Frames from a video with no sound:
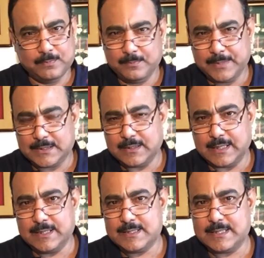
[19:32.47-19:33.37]
But
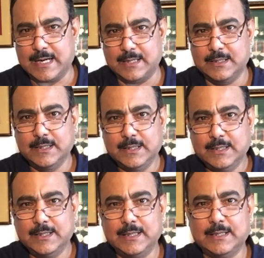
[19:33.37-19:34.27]
understand,
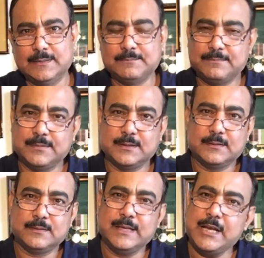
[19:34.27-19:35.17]

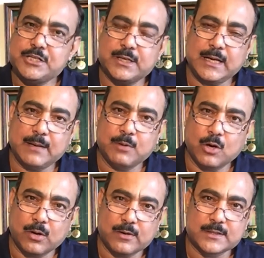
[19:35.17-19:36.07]
nature
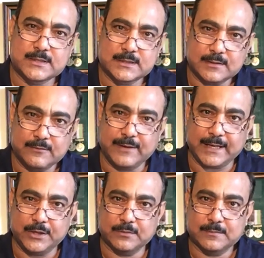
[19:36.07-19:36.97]
abhors
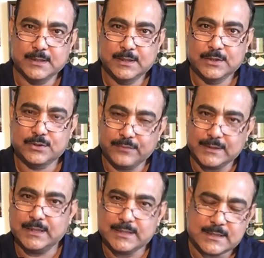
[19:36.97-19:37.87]
vacuum. So
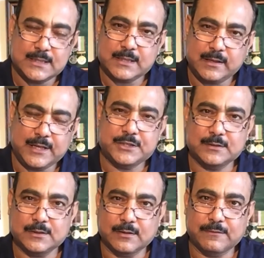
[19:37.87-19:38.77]
with the
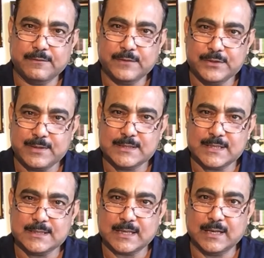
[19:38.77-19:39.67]
disintegration of
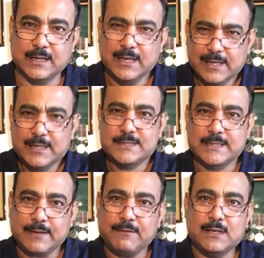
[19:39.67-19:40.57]
USSR,
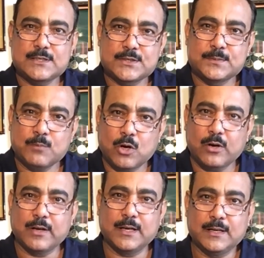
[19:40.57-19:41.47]
several
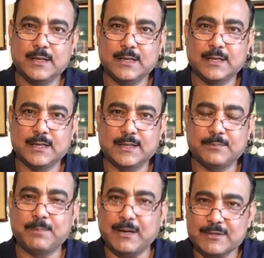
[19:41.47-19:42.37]
small
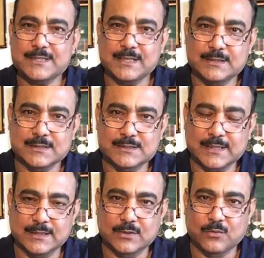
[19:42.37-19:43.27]
power centers
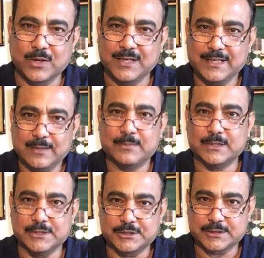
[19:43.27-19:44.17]
in the world
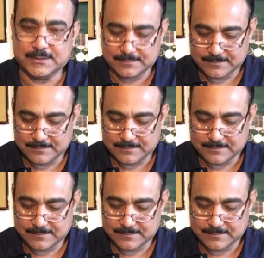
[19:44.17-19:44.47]
emerged.